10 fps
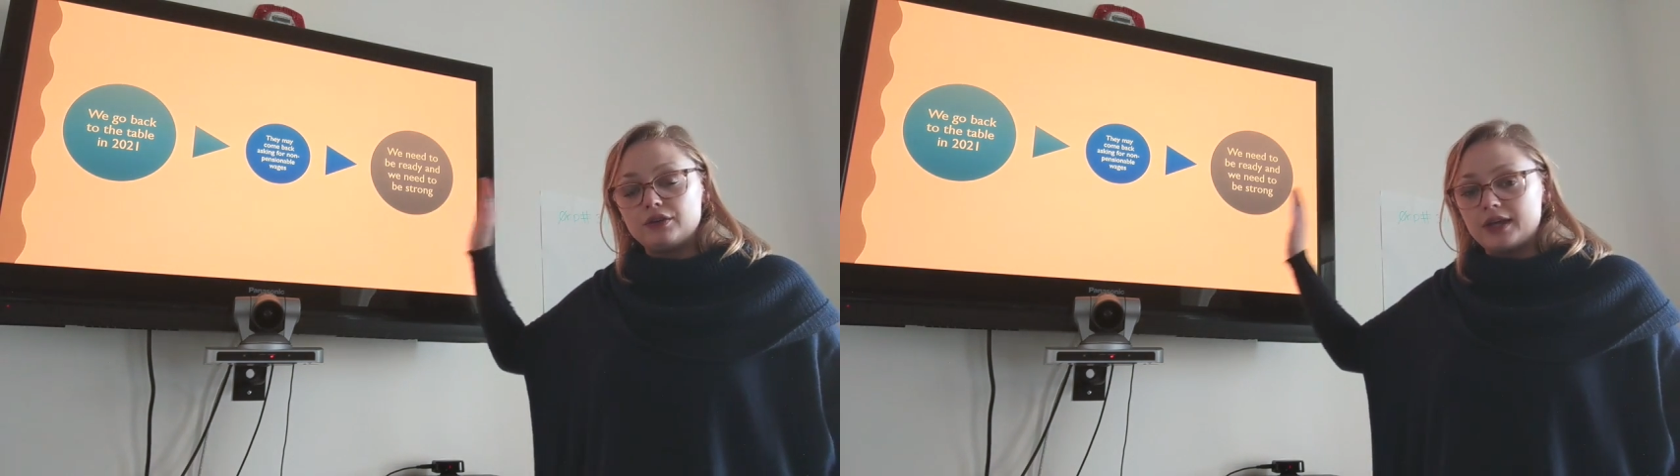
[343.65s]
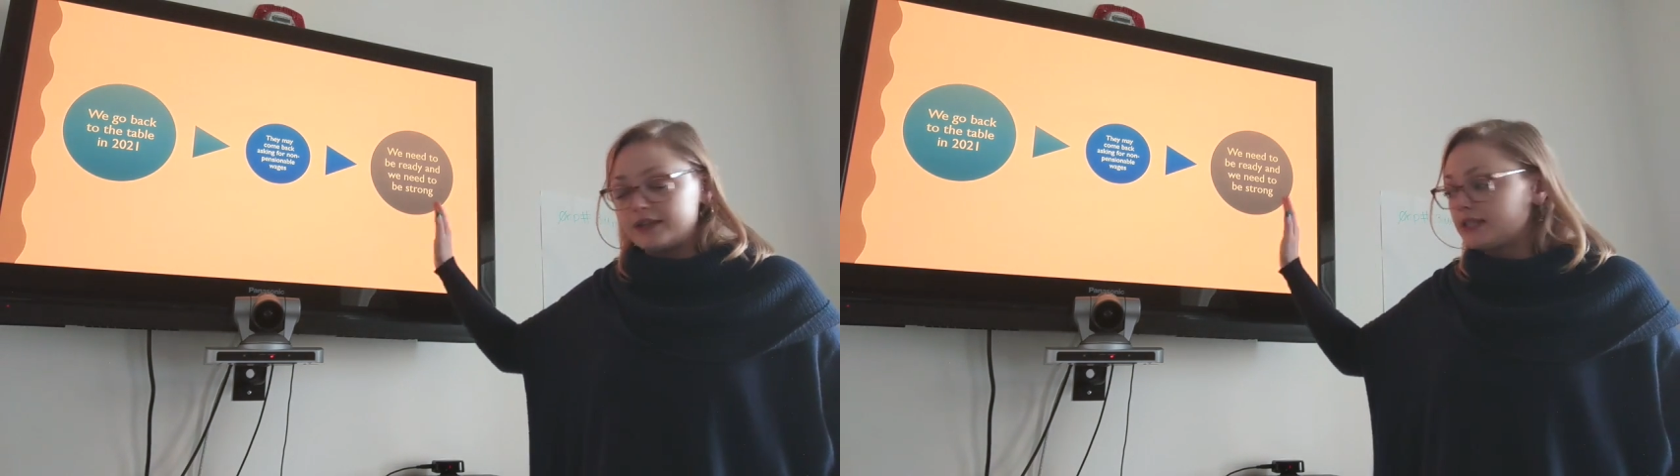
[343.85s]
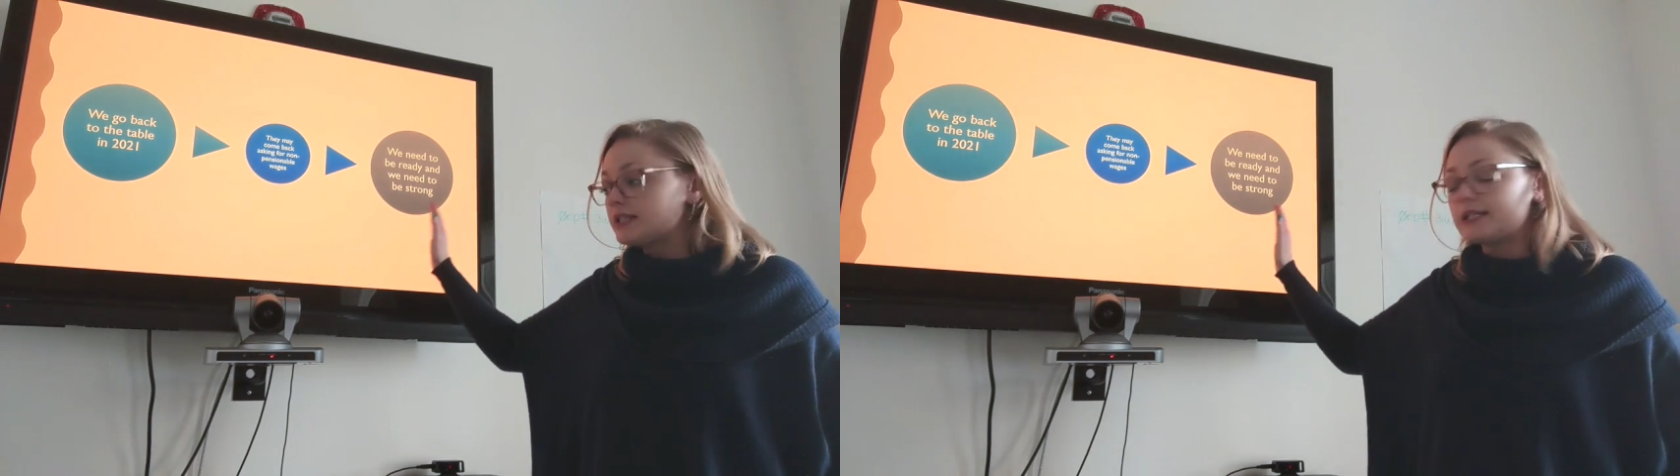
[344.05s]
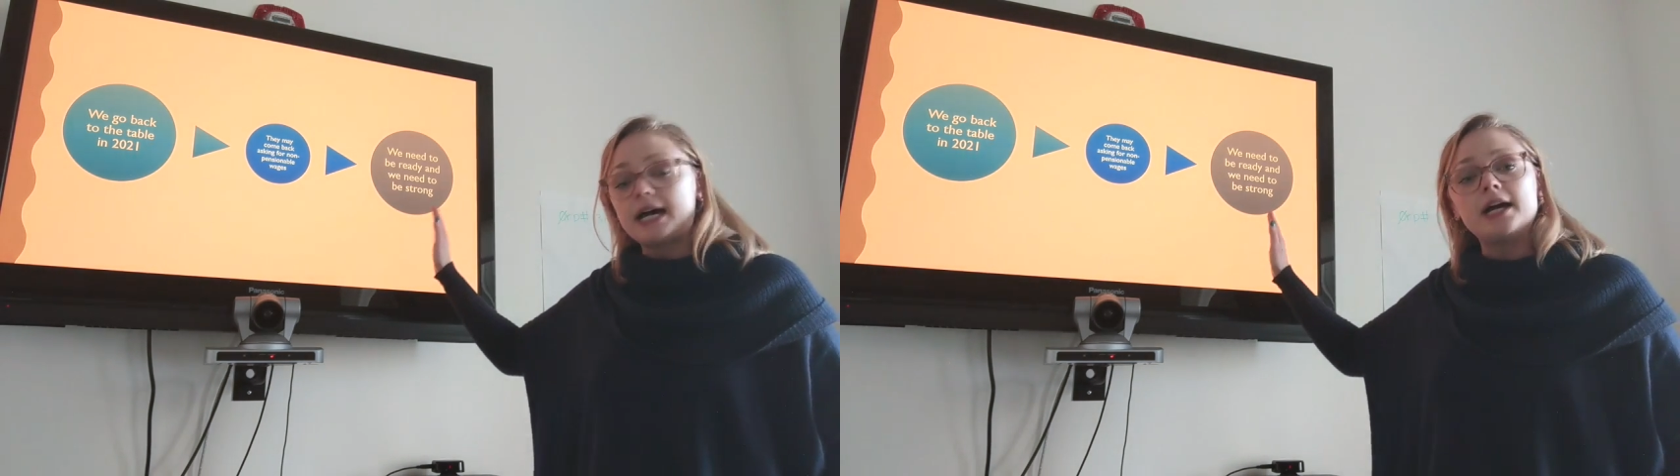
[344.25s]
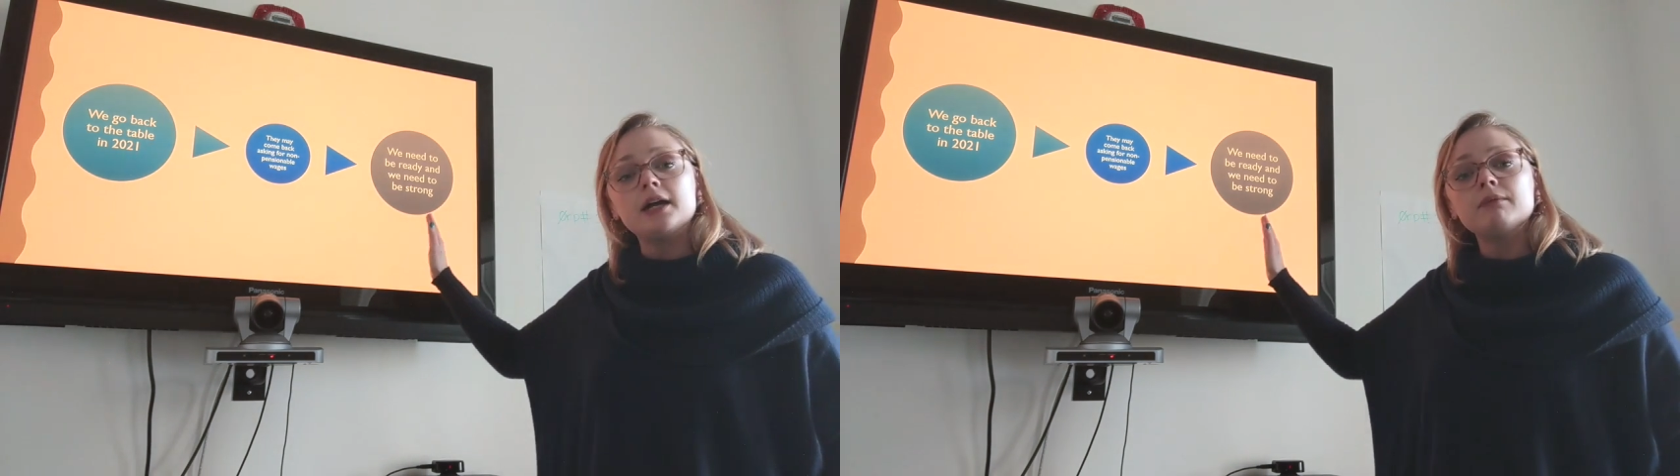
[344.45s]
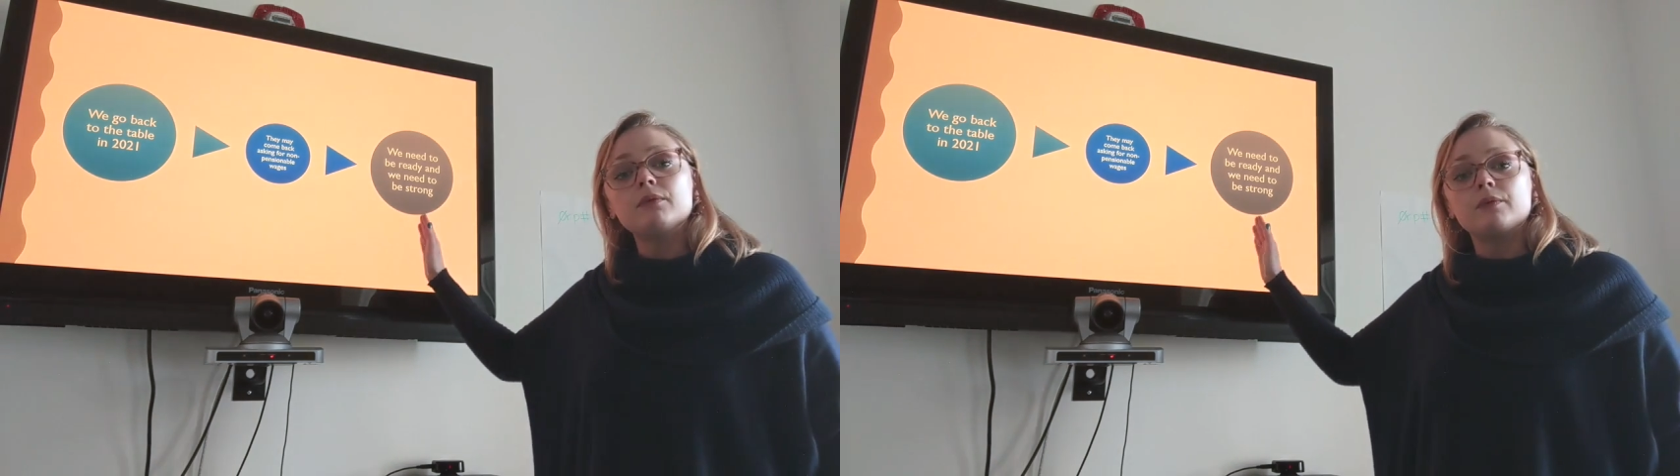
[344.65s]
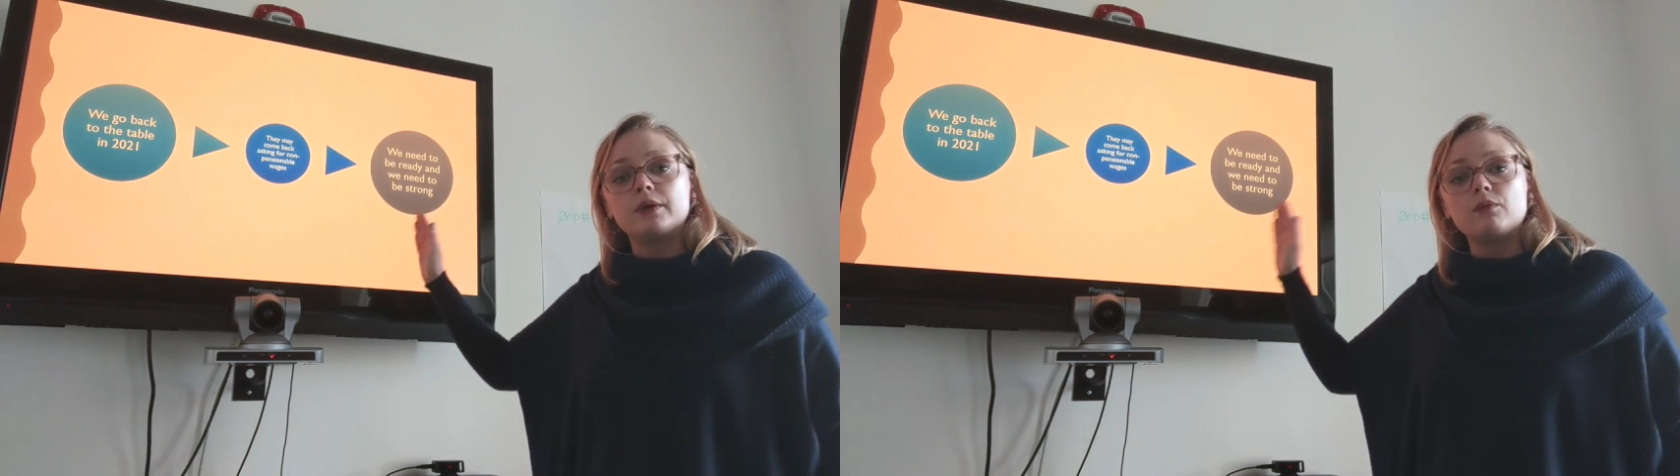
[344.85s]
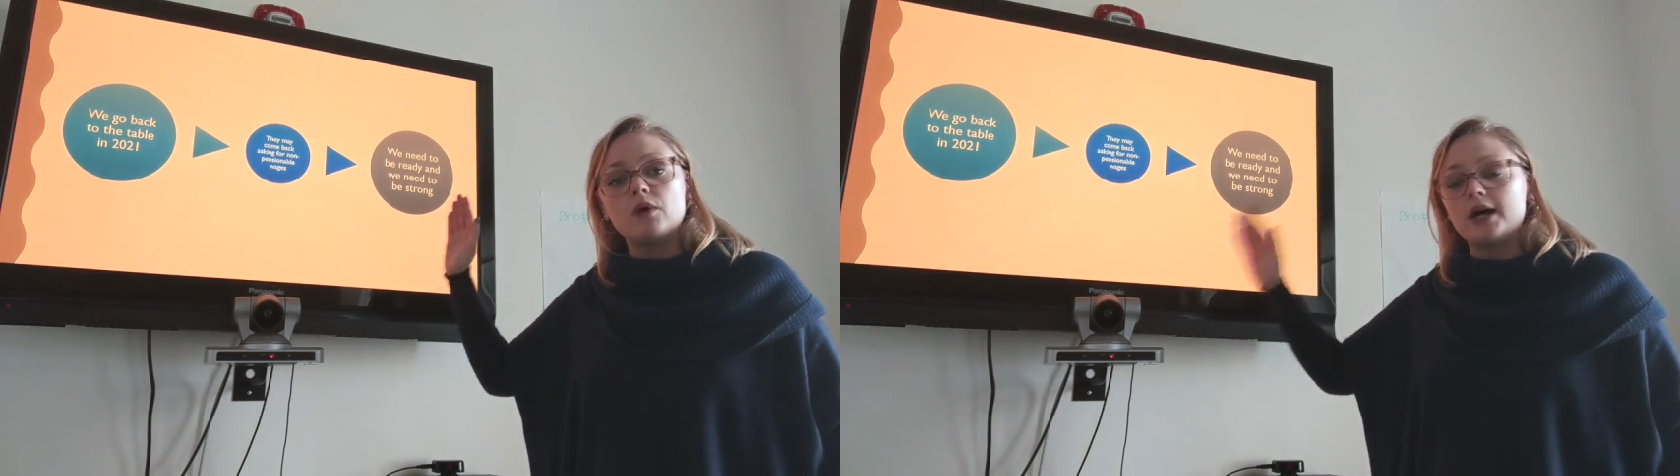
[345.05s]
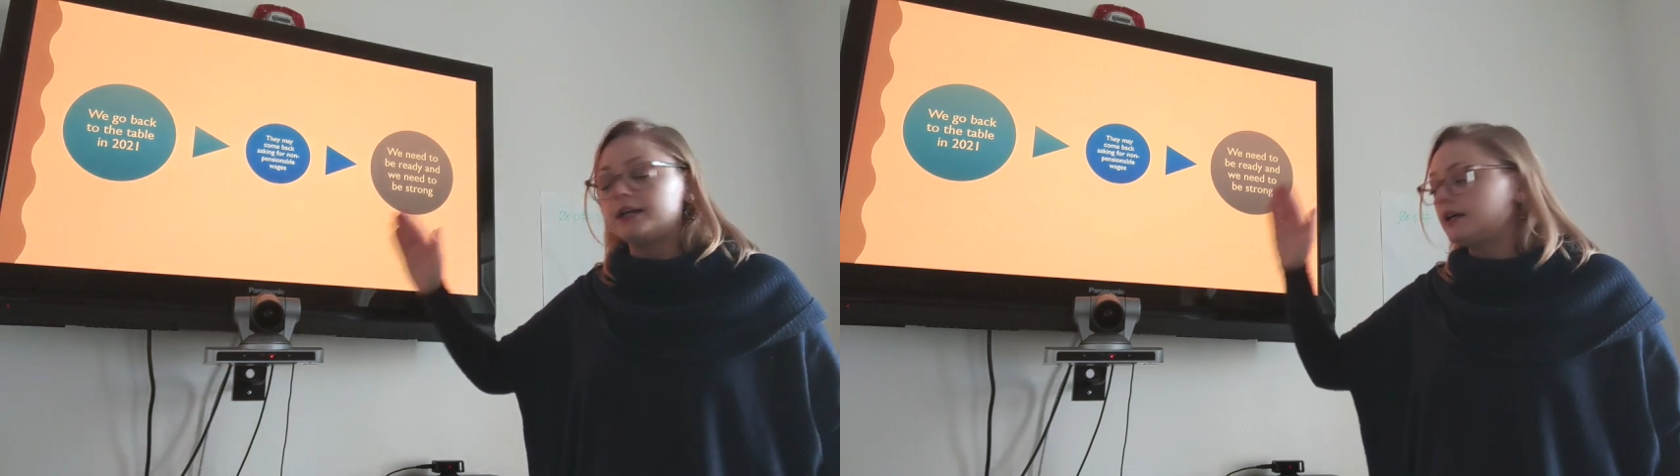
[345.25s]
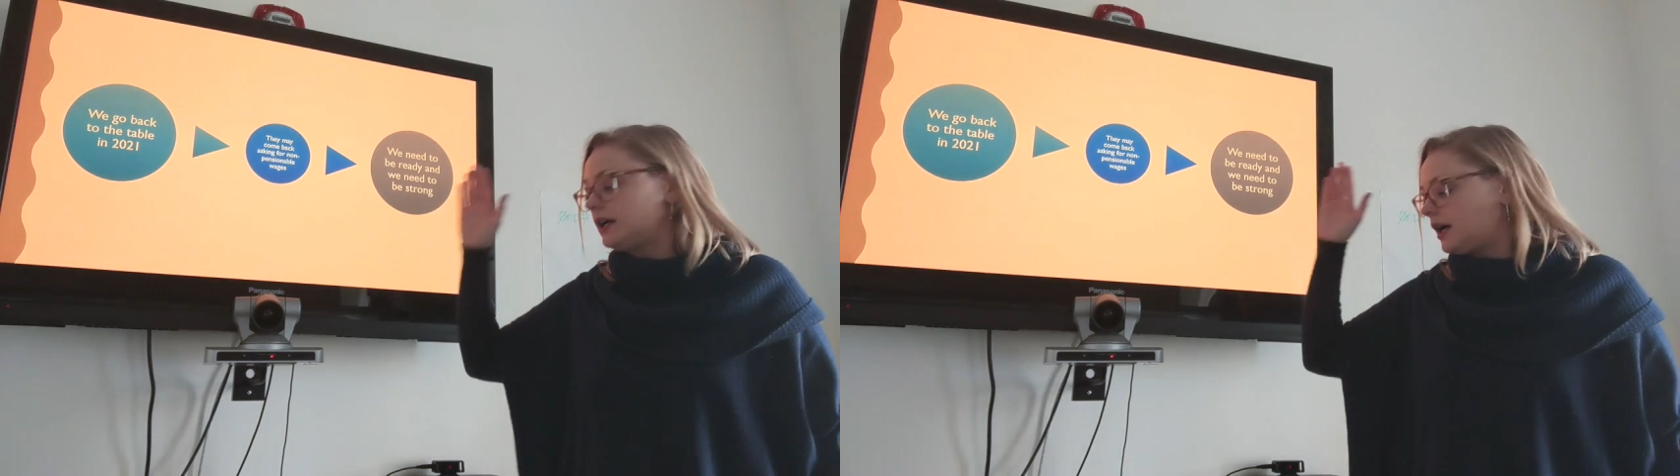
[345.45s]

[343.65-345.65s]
that this time we want